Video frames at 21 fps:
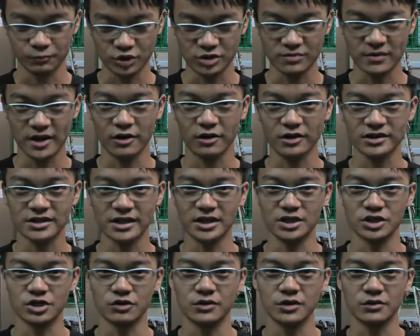which may cause an
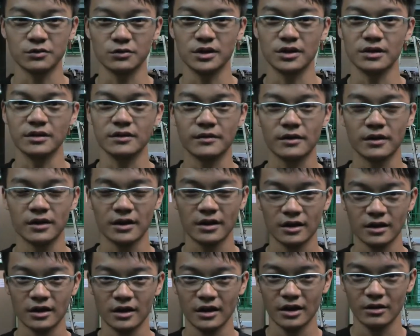injury to it.
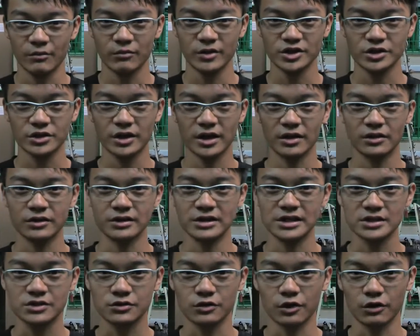Make sure that your
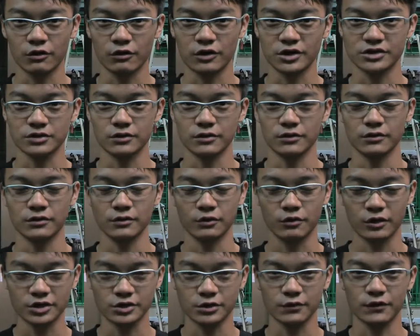knees do not
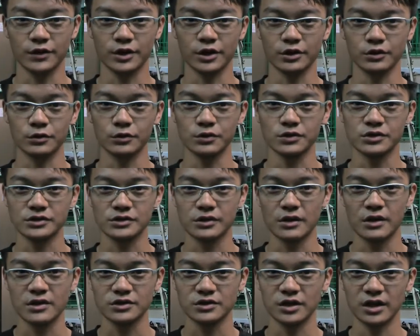cross over your toes
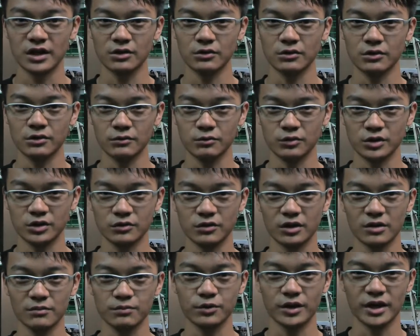so that we do
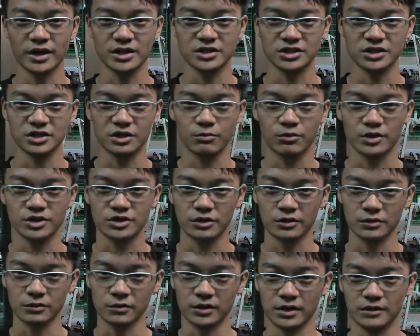not put additional pressure
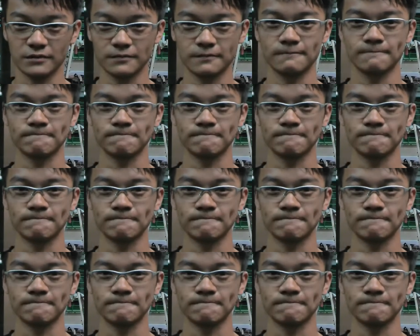onto it.